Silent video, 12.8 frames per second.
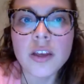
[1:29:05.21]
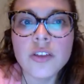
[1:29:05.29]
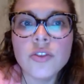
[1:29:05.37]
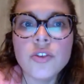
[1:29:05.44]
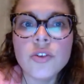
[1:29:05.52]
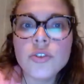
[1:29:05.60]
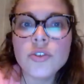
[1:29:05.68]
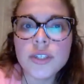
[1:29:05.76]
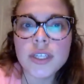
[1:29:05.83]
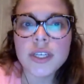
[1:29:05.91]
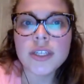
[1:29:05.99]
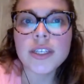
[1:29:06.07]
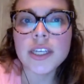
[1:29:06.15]
Don't you
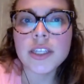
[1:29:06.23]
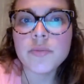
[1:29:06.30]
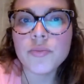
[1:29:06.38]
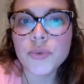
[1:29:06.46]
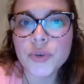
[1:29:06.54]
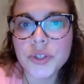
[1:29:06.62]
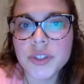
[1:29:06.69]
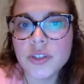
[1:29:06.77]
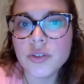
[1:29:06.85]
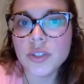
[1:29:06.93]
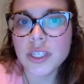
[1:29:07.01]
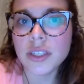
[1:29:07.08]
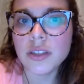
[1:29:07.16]
think that
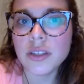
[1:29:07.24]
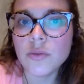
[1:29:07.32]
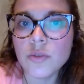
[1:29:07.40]
prostituted